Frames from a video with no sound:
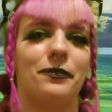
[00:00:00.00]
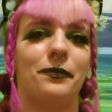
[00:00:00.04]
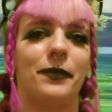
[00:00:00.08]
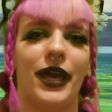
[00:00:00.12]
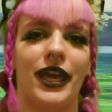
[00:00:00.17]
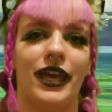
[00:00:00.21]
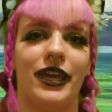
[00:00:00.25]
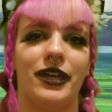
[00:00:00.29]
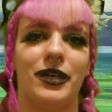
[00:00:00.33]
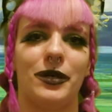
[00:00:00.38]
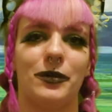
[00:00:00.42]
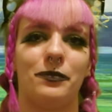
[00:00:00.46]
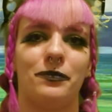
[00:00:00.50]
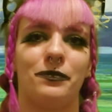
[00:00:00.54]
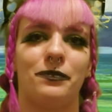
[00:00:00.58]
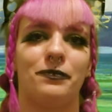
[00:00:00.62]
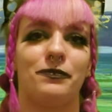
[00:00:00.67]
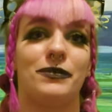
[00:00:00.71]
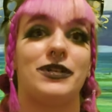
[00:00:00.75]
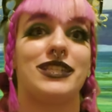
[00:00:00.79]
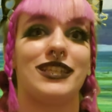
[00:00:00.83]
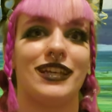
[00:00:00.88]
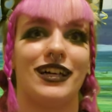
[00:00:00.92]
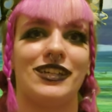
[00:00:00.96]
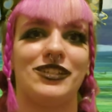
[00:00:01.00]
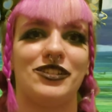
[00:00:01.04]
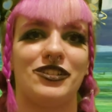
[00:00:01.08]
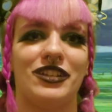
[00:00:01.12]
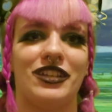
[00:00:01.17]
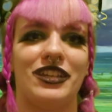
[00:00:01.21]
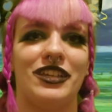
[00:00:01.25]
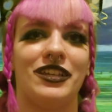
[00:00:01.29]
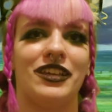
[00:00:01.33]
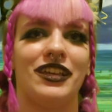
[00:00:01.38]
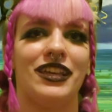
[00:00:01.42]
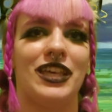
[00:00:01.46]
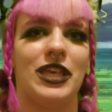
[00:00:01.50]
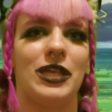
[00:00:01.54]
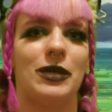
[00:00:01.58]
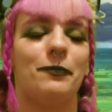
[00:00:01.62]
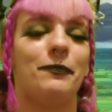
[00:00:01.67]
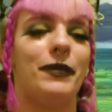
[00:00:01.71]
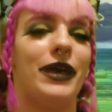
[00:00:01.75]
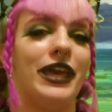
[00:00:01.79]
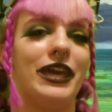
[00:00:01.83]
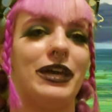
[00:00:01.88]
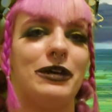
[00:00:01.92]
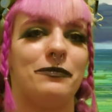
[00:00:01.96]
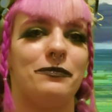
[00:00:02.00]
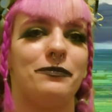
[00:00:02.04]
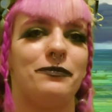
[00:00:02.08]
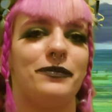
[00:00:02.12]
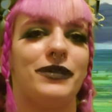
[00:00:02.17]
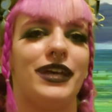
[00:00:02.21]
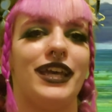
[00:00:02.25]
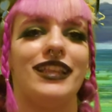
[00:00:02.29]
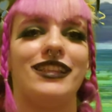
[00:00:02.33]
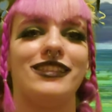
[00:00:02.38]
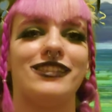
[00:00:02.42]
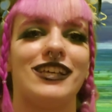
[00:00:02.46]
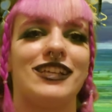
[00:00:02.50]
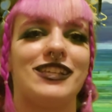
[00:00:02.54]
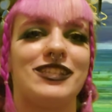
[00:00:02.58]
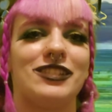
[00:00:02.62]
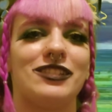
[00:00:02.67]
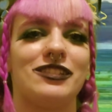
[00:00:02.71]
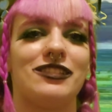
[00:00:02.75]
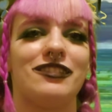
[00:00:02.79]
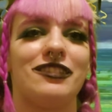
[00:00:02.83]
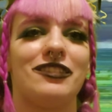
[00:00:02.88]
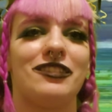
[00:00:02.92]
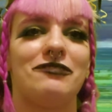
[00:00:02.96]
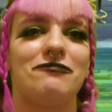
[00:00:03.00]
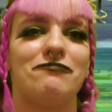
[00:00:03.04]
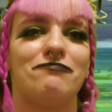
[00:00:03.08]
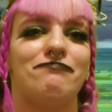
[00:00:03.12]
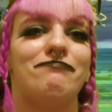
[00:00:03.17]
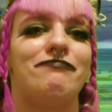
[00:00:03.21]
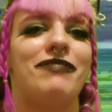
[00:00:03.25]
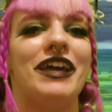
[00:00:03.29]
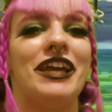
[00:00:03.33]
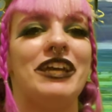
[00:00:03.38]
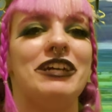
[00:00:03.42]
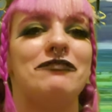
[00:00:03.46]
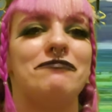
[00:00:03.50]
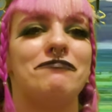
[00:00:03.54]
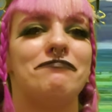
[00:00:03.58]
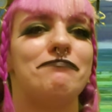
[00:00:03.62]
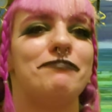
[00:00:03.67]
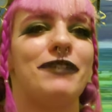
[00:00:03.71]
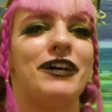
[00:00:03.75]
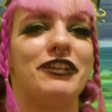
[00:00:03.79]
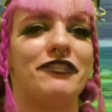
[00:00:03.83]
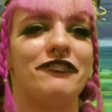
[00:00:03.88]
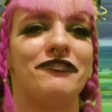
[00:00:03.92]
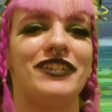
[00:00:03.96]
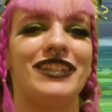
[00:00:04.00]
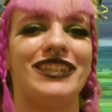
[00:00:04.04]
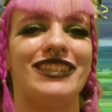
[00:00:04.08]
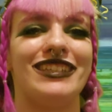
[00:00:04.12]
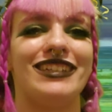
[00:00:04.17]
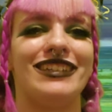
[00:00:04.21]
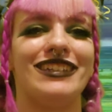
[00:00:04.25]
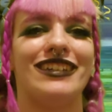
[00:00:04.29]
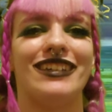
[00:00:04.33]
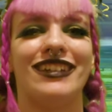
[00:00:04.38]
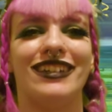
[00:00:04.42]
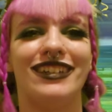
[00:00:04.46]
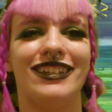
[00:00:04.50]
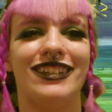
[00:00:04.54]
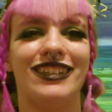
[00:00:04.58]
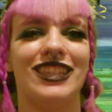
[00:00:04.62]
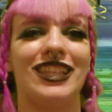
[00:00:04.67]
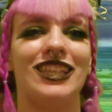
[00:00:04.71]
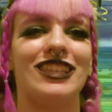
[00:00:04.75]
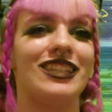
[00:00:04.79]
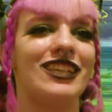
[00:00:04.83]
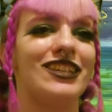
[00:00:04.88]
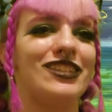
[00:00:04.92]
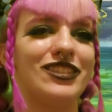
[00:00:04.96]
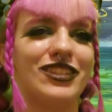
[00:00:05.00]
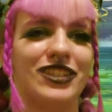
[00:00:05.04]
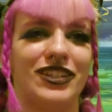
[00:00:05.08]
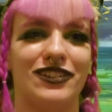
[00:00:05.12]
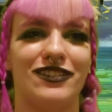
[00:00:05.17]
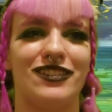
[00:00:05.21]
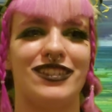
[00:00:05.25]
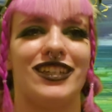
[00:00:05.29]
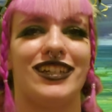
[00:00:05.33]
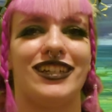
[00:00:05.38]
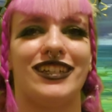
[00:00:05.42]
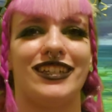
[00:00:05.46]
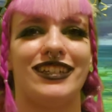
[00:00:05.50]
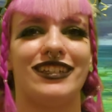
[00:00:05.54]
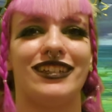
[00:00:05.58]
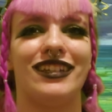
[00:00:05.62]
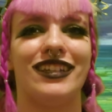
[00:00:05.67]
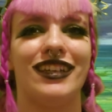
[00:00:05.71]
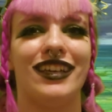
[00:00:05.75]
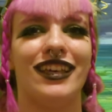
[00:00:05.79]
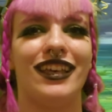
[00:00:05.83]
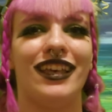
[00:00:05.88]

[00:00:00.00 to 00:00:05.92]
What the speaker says: bam, misogyny, bam, incest, bam, pedophilia, the list goes on.